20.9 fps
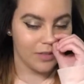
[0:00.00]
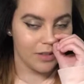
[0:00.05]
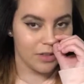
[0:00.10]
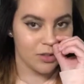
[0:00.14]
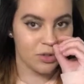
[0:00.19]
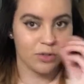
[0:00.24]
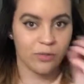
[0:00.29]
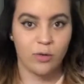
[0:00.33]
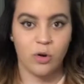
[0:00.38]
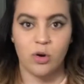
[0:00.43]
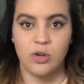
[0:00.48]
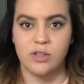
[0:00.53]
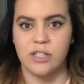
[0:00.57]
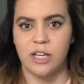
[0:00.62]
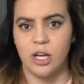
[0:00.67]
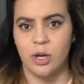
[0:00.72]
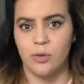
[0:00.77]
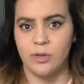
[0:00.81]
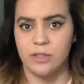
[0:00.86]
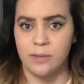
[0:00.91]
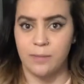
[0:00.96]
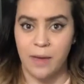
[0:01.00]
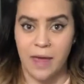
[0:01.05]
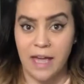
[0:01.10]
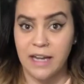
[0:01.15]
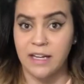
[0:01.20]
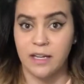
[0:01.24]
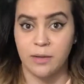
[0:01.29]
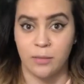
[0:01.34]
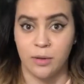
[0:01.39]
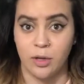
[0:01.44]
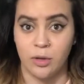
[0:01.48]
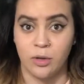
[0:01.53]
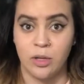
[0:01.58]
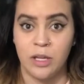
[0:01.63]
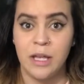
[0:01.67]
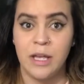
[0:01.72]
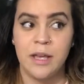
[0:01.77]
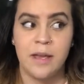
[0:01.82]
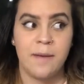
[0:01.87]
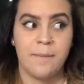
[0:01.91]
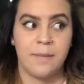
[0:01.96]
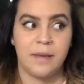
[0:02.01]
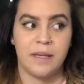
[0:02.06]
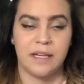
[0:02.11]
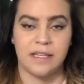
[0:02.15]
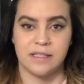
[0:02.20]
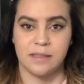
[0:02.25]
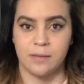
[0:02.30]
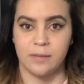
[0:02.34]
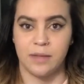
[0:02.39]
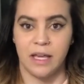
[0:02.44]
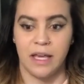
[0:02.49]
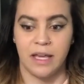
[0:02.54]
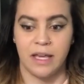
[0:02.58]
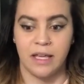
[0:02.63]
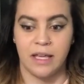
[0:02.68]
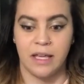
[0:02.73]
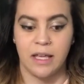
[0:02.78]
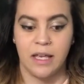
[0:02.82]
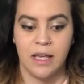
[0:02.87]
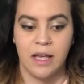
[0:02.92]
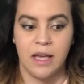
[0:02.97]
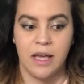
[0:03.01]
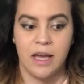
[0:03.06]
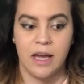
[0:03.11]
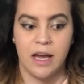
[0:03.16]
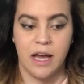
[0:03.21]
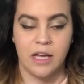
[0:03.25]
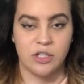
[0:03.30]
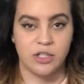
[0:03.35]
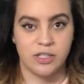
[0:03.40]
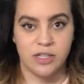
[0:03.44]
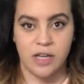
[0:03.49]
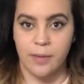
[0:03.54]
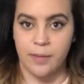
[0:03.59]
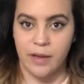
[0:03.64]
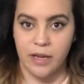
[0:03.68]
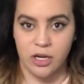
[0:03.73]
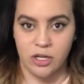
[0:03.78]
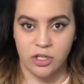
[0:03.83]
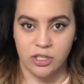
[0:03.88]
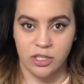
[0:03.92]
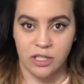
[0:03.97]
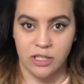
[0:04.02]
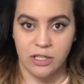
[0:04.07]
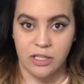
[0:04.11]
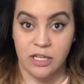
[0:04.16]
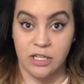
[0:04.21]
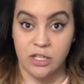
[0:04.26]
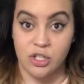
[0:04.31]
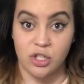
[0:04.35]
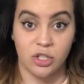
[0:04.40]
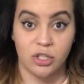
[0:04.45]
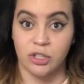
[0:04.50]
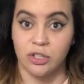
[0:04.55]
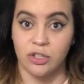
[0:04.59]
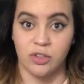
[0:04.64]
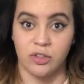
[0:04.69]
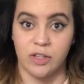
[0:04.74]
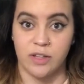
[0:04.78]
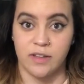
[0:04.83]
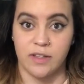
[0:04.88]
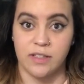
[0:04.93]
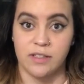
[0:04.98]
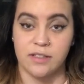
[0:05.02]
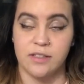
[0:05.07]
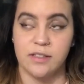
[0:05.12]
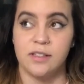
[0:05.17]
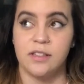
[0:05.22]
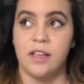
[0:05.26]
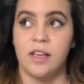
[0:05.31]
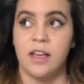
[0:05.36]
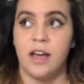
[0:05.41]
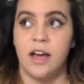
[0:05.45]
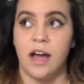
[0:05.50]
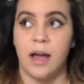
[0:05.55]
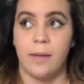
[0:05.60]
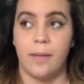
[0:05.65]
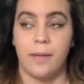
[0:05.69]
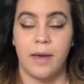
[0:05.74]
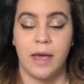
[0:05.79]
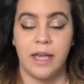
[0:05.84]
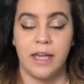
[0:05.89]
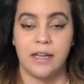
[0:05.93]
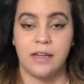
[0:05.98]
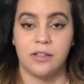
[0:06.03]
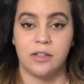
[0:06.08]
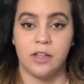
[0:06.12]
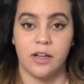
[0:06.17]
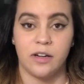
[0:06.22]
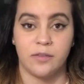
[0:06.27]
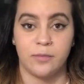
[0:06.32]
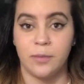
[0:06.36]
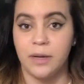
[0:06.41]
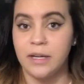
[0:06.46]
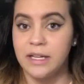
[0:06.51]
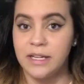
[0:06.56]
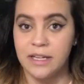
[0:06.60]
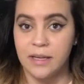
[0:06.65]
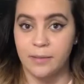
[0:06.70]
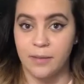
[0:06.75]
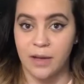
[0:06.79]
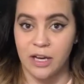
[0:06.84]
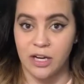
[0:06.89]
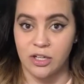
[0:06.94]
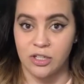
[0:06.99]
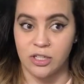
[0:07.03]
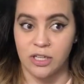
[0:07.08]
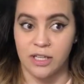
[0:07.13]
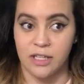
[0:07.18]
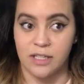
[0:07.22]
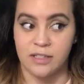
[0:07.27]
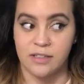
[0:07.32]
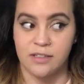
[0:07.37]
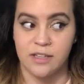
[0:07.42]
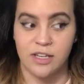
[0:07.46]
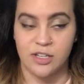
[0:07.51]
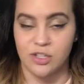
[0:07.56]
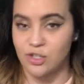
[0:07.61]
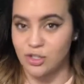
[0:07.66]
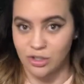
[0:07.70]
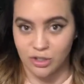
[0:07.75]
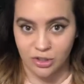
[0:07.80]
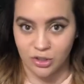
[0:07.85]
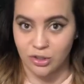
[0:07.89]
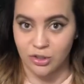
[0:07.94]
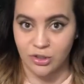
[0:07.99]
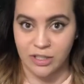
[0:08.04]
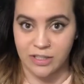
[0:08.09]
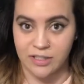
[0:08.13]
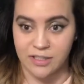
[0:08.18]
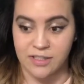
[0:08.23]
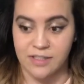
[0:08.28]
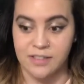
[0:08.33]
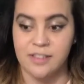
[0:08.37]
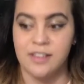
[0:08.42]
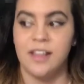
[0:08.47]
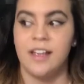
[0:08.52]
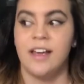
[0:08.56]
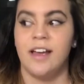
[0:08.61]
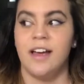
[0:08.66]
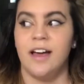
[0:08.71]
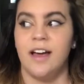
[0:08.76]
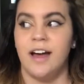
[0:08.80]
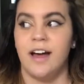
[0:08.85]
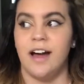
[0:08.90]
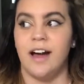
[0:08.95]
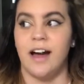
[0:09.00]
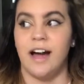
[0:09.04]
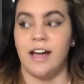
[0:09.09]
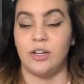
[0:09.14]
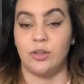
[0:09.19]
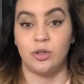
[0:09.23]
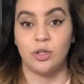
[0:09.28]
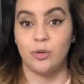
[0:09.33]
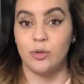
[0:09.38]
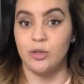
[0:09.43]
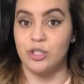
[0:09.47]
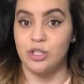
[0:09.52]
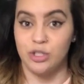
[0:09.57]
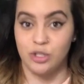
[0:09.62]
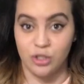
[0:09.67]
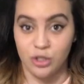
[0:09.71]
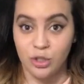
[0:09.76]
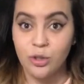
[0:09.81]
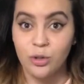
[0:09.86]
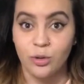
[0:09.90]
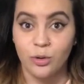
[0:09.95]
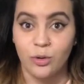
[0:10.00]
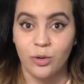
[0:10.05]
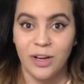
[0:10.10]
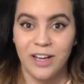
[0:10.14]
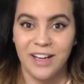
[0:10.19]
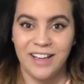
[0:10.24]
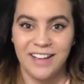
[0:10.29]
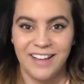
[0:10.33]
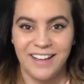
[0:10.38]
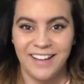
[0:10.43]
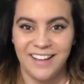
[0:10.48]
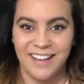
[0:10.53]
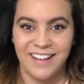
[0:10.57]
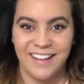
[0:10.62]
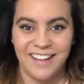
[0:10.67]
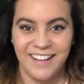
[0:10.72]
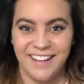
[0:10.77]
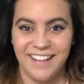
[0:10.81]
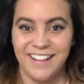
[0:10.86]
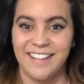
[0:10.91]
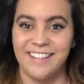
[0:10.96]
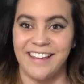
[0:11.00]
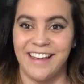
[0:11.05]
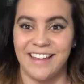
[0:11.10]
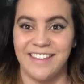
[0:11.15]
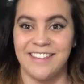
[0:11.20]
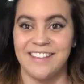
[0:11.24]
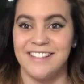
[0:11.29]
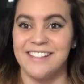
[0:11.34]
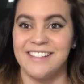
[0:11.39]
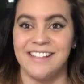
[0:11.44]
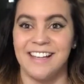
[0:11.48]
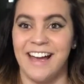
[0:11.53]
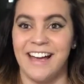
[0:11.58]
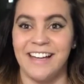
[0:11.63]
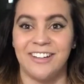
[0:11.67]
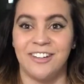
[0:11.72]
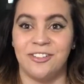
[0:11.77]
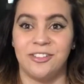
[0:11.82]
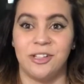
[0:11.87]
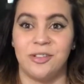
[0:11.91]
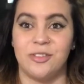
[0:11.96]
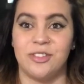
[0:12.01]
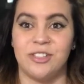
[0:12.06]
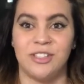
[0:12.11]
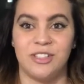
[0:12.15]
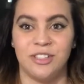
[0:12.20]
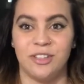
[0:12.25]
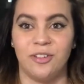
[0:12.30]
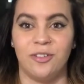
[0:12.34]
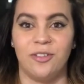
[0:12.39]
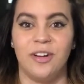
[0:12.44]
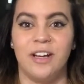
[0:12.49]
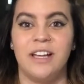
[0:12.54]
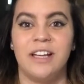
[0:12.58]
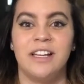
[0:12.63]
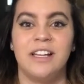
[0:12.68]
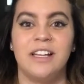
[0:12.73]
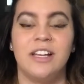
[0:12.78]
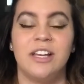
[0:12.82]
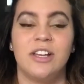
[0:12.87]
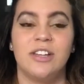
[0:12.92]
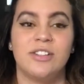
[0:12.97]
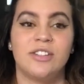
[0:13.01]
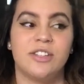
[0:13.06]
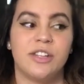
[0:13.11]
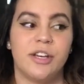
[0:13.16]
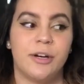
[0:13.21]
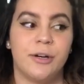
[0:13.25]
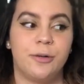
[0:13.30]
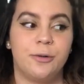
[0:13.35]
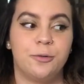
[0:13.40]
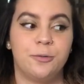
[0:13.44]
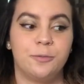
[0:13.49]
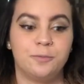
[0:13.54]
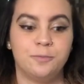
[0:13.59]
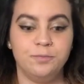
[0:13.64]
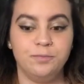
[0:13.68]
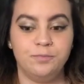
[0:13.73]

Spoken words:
So of course I go into panic mode because I'm like, I just got my hair done. It shouldn't look like this. I paid a lot of money to get my hair done. It shouldn't look like this. I don't know what to do. Like this, I don't know what to do. So